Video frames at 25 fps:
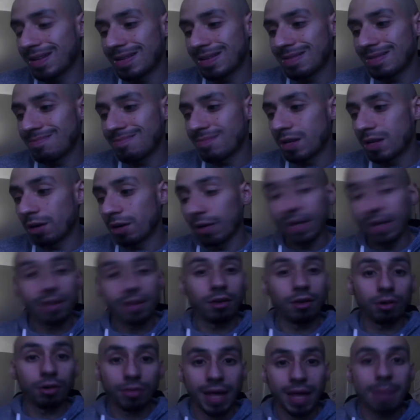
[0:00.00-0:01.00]
they're
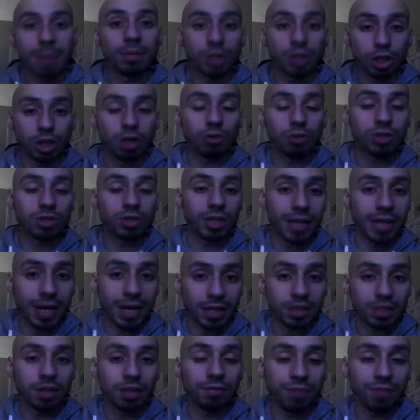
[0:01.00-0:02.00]
that much closer to
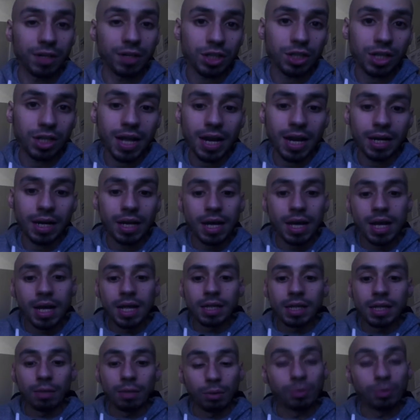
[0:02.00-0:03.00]
getting to the finish line,
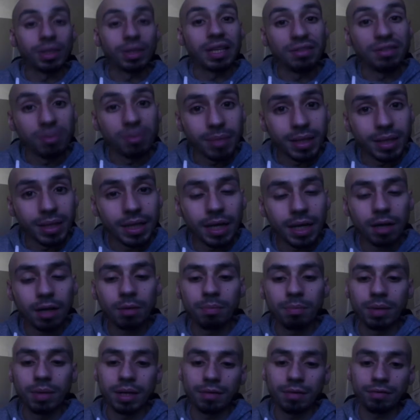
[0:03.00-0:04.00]
then we would leave them in
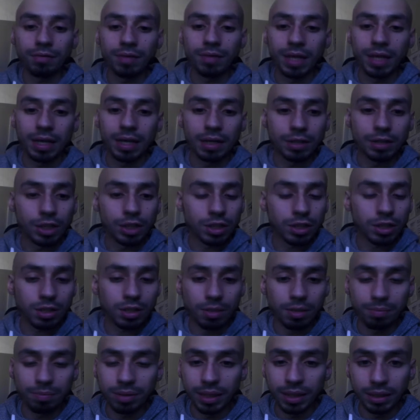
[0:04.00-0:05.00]
there. But if they just
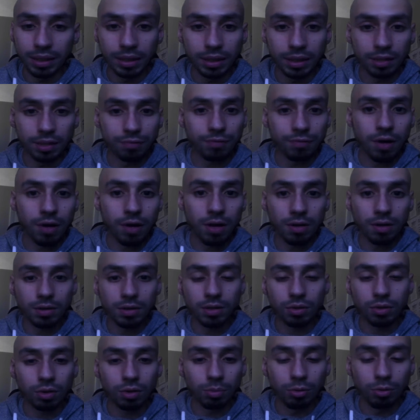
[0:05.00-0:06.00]
completely
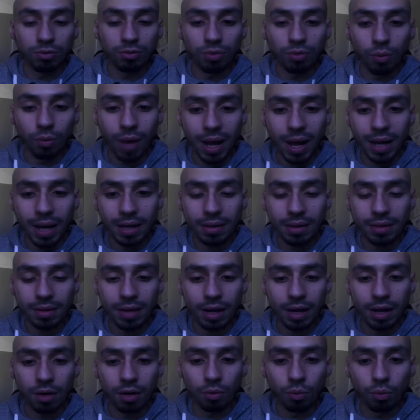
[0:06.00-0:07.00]
default or move away,
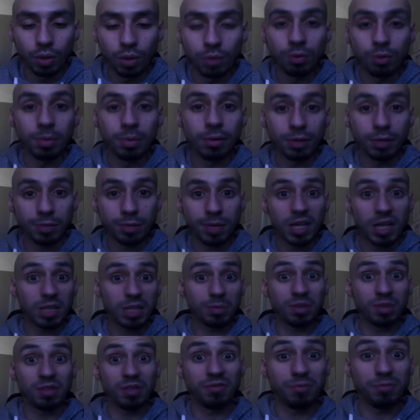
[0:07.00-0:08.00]
then we would be
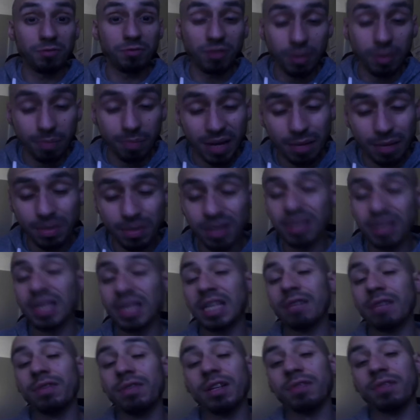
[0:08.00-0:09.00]
responsible for the payment,
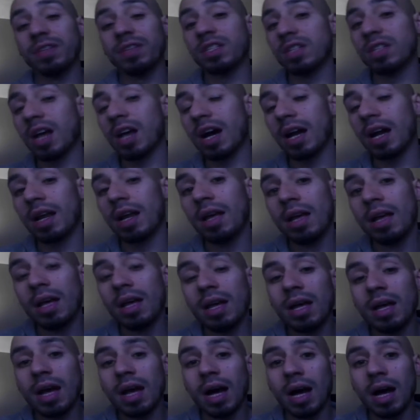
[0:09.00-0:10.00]
even if it's not
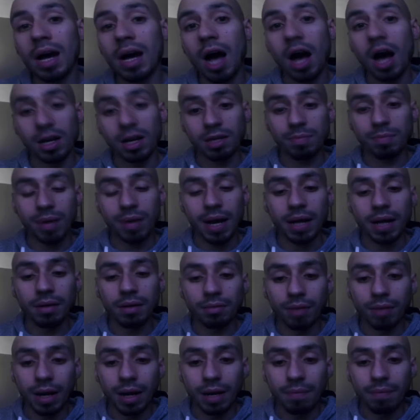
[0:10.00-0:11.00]
occupied,
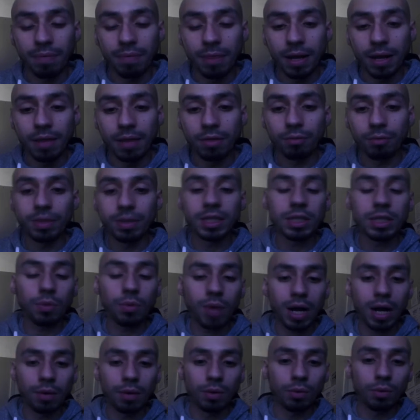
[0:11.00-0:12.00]
right? And the reason
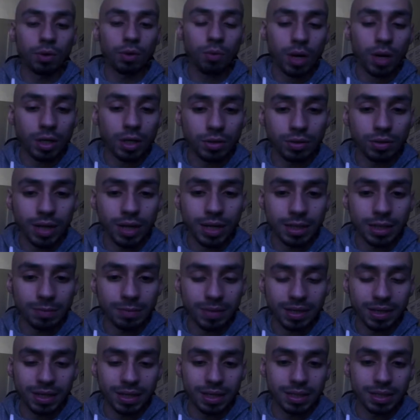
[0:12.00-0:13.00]
why we would want to do that is
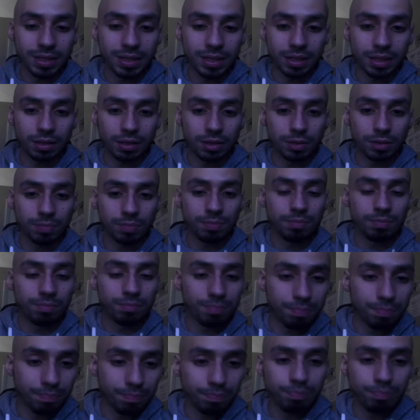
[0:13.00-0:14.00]
because there's
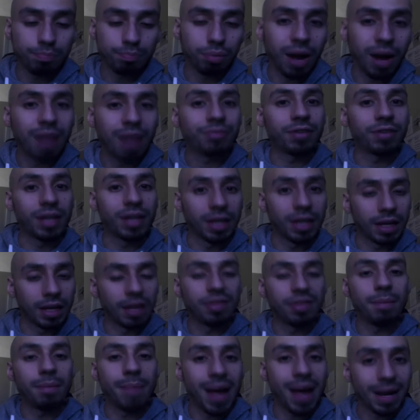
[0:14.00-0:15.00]
profit in it
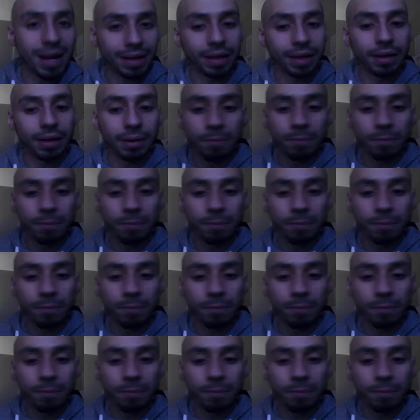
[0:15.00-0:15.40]
in the back end.